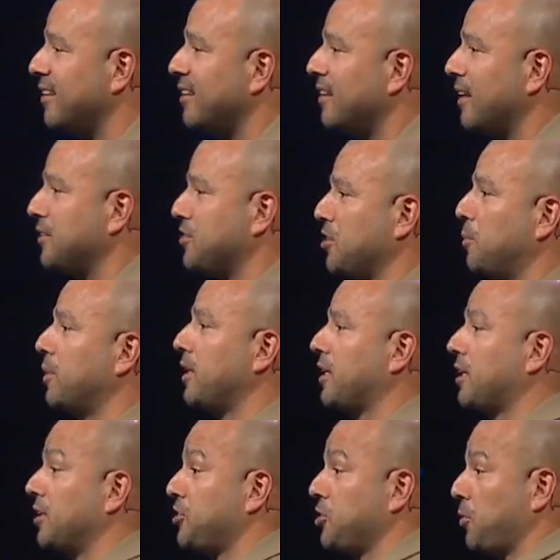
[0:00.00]
Right? Somebody
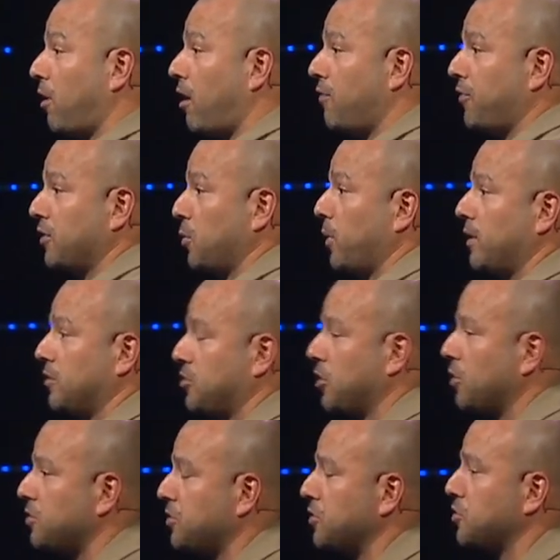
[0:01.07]
cut you off on the way to
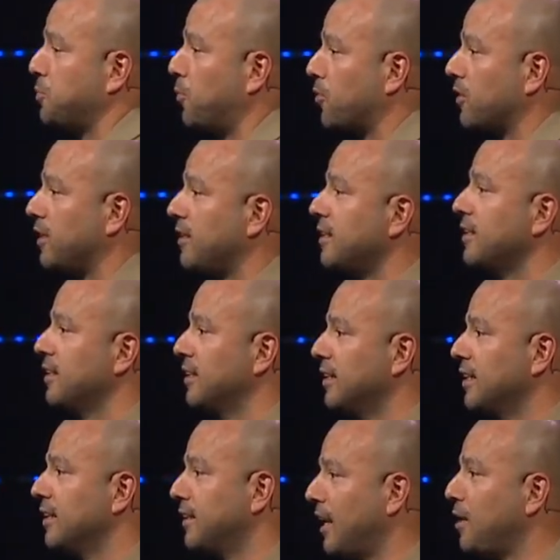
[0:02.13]
church this morning,
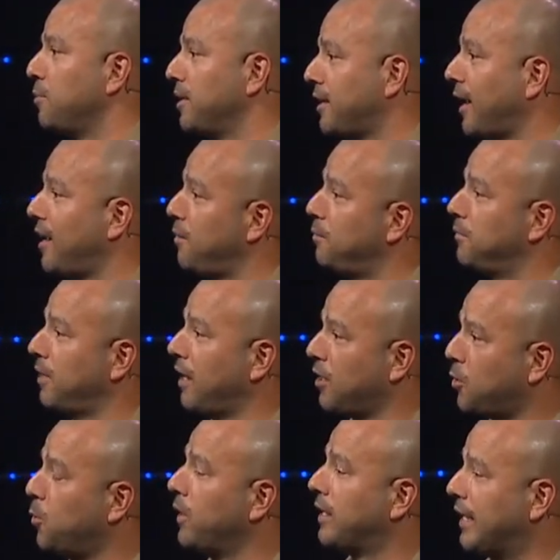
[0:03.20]
they became a
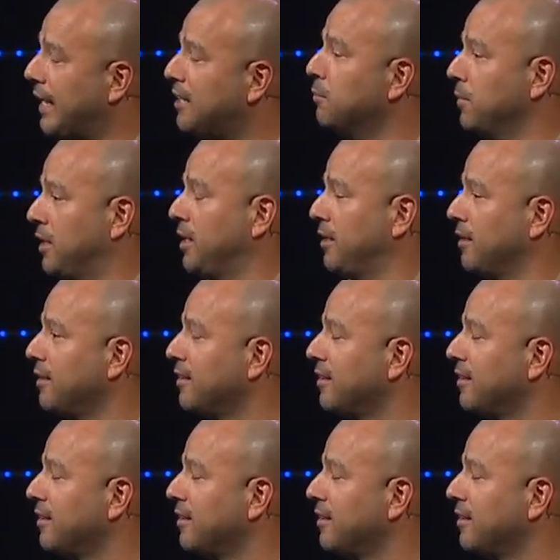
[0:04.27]
quick enemy.